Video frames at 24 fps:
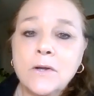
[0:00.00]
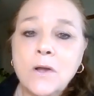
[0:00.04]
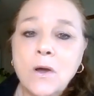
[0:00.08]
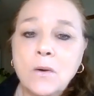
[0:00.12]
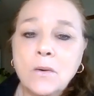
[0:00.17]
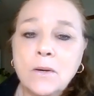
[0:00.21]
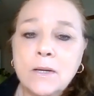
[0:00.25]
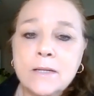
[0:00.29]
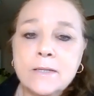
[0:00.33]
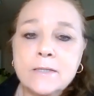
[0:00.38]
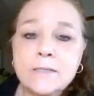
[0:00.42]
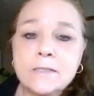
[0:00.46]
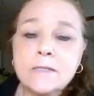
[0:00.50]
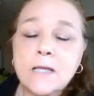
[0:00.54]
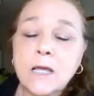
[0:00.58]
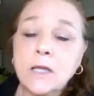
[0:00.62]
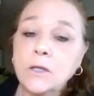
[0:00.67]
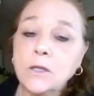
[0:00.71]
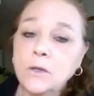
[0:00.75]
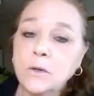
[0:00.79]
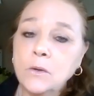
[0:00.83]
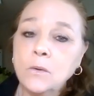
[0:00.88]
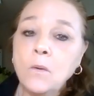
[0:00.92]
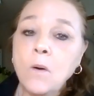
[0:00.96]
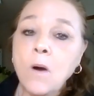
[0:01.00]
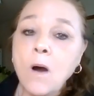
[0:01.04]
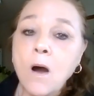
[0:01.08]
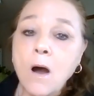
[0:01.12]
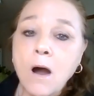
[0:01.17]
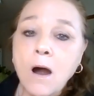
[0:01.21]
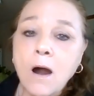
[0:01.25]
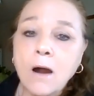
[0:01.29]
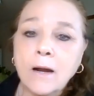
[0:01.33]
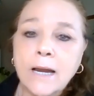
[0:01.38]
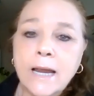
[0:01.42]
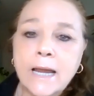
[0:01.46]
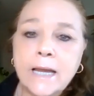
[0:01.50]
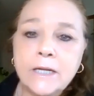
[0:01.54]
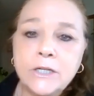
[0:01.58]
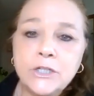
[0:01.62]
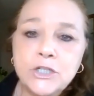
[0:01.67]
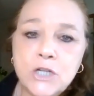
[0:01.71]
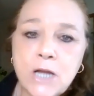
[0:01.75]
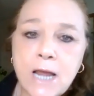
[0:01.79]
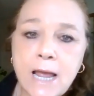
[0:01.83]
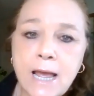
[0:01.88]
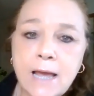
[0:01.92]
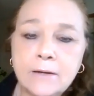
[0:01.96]
notice that you are
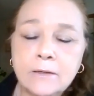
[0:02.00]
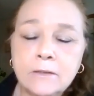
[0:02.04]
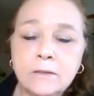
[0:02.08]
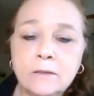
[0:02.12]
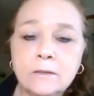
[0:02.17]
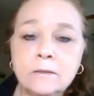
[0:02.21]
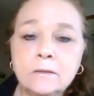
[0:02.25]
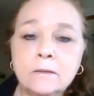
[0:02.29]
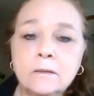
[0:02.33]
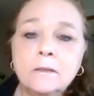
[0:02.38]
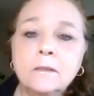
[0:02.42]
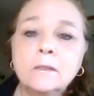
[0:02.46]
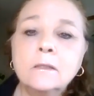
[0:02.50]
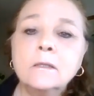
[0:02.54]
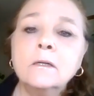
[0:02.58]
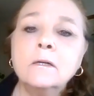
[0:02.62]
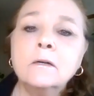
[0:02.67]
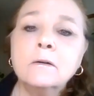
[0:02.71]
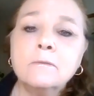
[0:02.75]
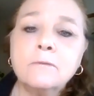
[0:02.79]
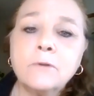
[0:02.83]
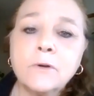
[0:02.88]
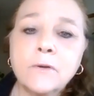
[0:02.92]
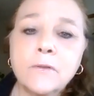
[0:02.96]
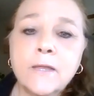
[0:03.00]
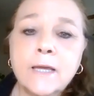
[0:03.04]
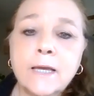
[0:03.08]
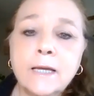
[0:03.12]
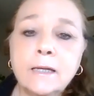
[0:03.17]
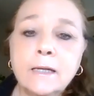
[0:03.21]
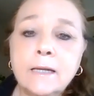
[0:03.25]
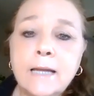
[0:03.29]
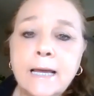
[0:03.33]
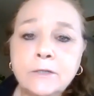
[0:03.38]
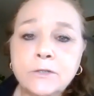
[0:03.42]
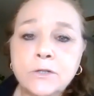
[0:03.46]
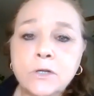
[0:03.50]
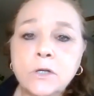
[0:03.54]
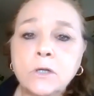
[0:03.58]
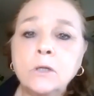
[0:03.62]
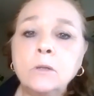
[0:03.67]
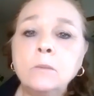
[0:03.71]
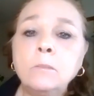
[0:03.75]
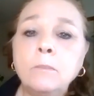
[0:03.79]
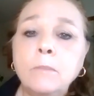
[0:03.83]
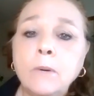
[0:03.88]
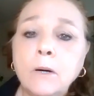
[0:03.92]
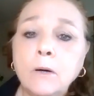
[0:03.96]
a channel for the
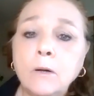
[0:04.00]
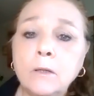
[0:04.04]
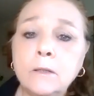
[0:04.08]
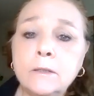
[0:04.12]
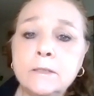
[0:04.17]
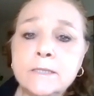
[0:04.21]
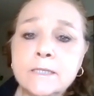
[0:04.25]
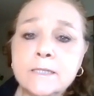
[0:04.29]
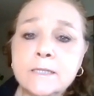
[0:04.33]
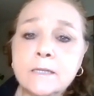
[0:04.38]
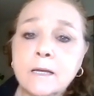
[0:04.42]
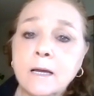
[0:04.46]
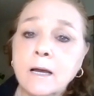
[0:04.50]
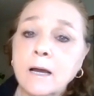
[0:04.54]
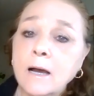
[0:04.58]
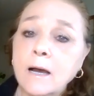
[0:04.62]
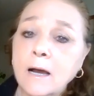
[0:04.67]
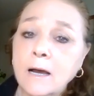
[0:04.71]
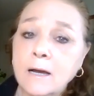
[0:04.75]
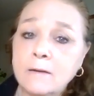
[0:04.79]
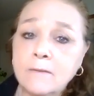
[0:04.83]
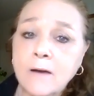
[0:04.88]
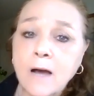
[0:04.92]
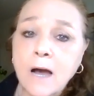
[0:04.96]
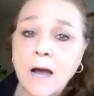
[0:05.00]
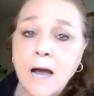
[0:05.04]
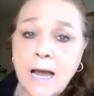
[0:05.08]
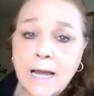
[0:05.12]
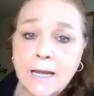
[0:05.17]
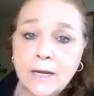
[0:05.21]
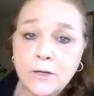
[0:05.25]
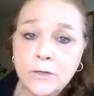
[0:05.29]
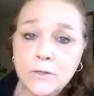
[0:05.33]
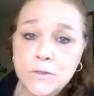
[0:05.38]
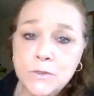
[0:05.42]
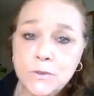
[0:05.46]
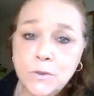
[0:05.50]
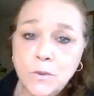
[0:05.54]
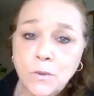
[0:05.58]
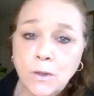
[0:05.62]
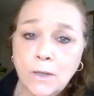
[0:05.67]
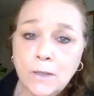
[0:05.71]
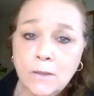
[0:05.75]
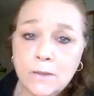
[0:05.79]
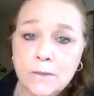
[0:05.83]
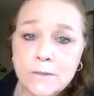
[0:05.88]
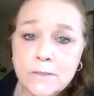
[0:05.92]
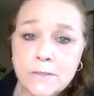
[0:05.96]
electrical pulse of a higher
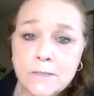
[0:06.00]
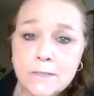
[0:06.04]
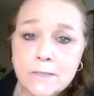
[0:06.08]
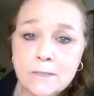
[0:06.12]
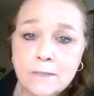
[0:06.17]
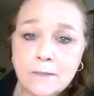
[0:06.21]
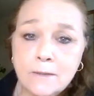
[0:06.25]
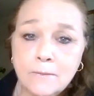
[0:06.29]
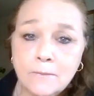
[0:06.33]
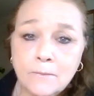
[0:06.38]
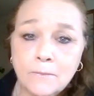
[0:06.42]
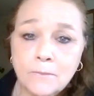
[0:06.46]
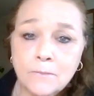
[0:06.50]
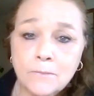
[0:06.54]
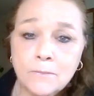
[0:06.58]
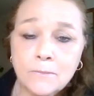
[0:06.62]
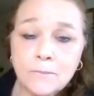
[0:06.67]
source.